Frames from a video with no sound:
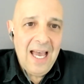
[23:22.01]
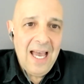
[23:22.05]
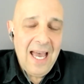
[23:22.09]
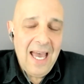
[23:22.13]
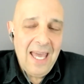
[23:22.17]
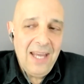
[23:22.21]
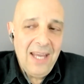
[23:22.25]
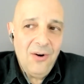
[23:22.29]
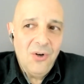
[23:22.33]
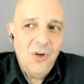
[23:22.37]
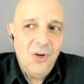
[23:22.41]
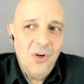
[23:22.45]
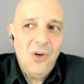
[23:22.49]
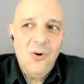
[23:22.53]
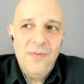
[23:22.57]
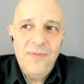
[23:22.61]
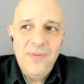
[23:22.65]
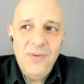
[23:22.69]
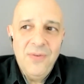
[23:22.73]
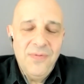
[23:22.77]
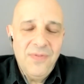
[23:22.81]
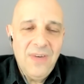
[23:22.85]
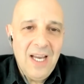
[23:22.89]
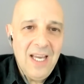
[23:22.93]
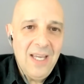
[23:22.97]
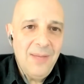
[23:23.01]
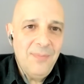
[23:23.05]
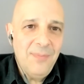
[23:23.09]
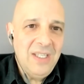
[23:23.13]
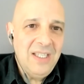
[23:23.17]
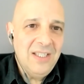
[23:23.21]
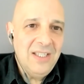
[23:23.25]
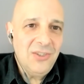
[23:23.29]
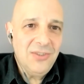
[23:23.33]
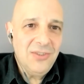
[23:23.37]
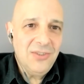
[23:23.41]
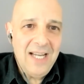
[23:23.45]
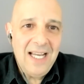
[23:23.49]
I don't know if you find me
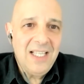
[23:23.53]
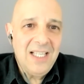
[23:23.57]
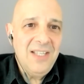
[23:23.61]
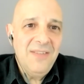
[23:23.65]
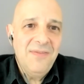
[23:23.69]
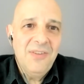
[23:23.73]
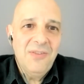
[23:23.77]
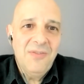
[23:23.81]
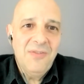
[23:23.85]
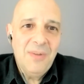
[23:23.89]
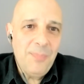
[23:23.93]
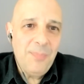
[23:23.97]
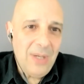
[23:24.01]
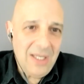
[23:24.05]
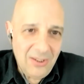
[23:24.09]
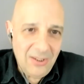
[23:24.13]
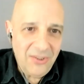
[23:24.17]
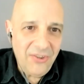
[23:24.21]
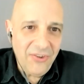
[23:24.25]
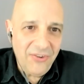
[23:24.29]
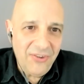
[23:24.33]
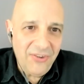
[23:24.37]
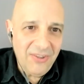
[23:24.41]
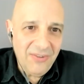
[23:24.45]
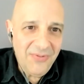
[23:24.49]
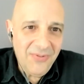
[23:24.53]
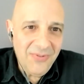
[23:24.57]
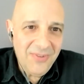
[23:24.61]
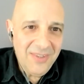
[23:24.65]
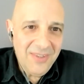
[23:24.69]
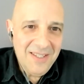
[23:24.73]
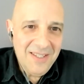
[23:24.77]
attractive or repulsive,